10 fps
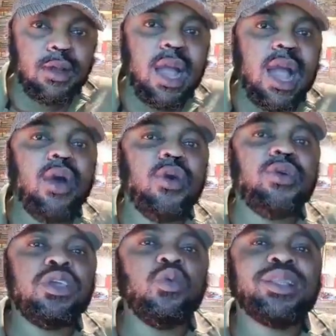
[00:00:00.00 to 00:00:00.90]

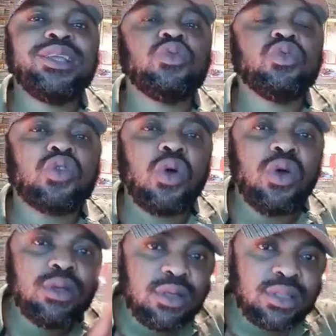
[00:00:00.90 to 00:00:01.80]
how he wanted to
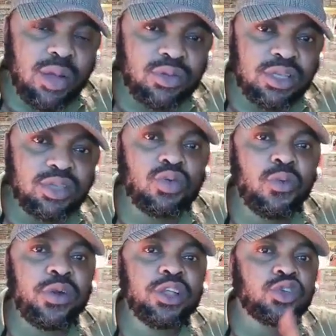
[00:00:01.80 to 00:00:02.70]
turn Southeast
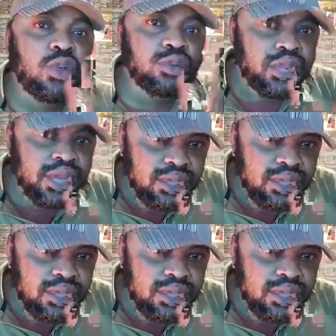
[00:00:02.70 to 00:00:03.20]
to French country.